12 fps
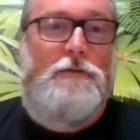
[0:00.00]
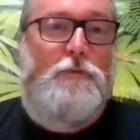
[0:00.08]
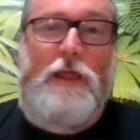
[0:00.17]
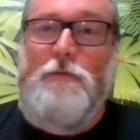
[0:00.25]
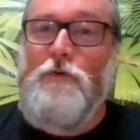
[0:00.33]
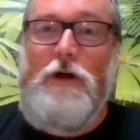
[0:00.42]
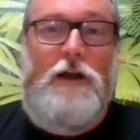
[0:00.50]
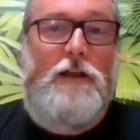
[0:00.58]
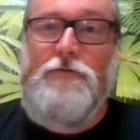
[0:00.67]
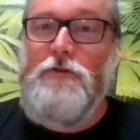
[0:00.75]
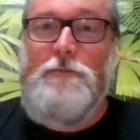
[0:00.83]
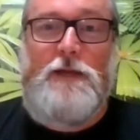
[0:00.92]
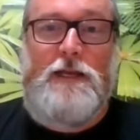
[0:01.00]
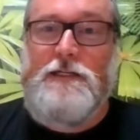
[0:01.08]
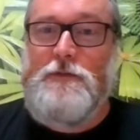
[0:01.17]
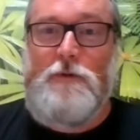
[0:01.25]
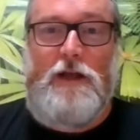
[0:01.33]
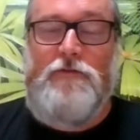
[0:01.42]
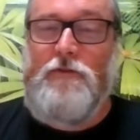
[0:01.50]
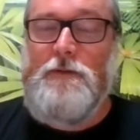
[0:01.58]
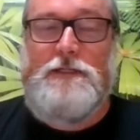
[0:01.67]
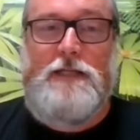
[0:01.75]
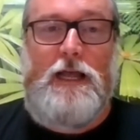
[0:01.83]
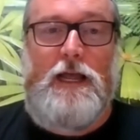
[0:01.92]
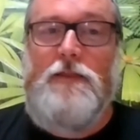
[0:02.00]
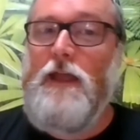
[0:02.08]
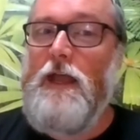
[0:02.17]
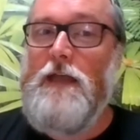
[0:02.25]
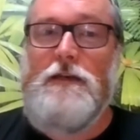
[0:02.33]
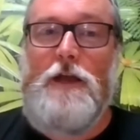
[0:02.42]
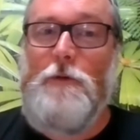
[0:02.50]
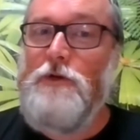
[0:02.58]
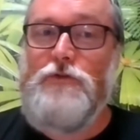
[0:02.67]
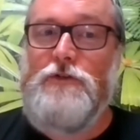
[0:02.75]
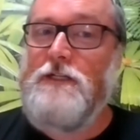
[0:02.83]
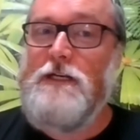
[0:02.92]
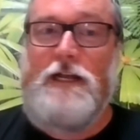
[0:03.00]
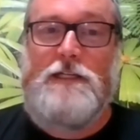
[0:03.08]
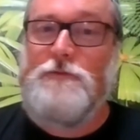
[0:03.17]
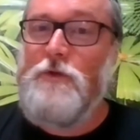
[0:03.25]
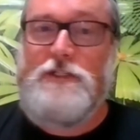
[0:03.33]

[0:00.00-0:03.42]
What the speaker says: They were only a few metres away from us, and they had no interest in us